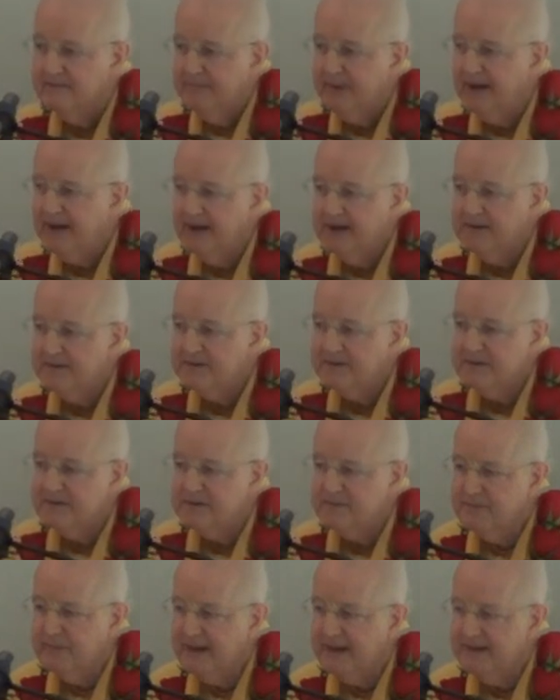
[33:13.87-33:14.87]
pairs
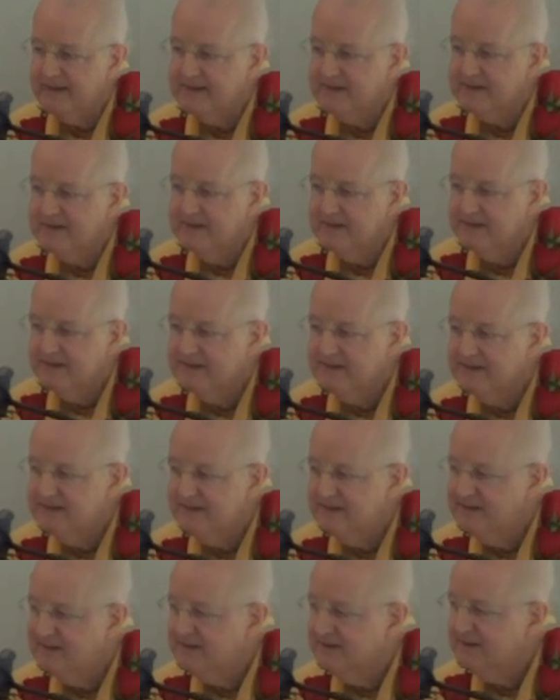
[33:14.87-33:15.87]
is best,
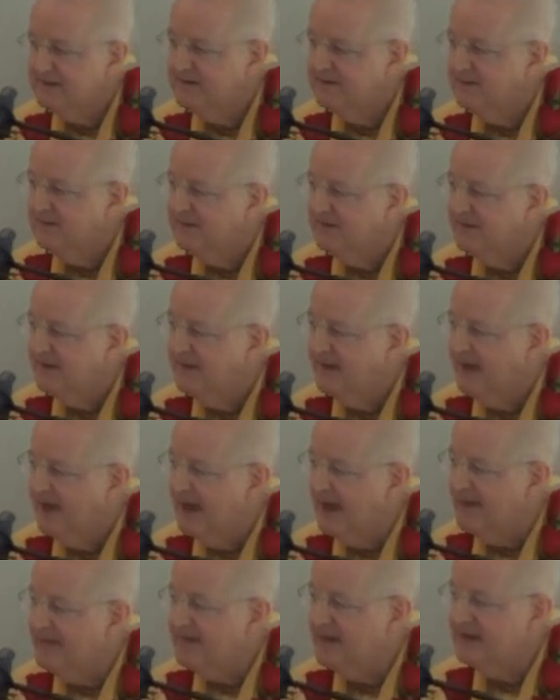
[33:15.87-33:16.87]

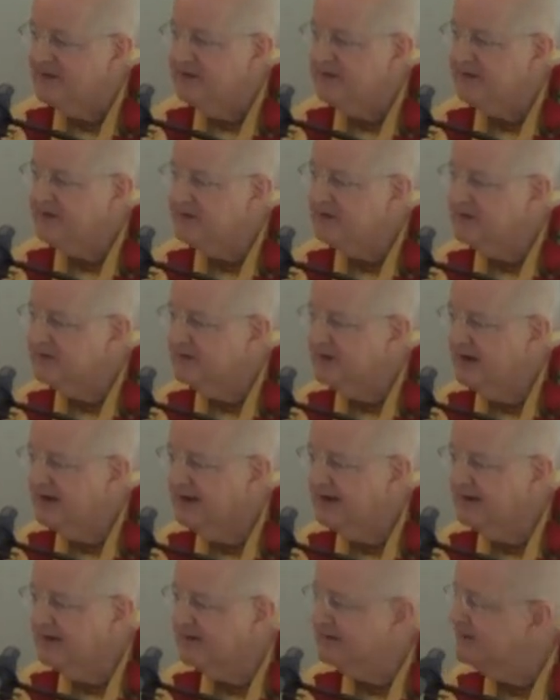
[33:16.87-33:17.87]
and then you can
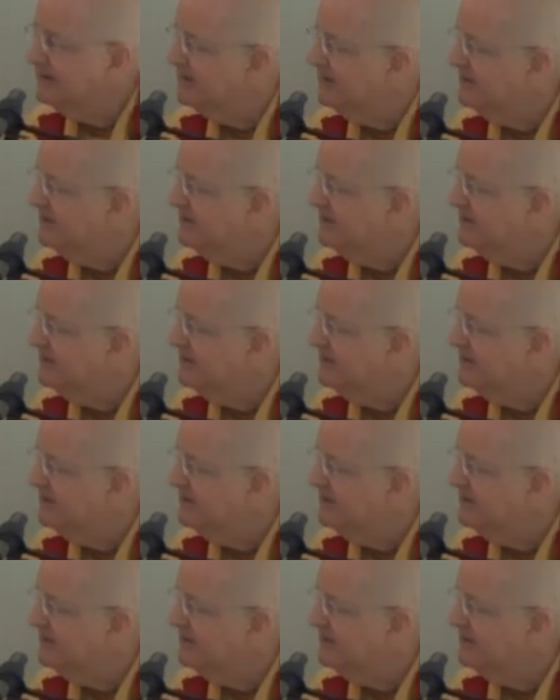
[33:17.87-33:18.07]
share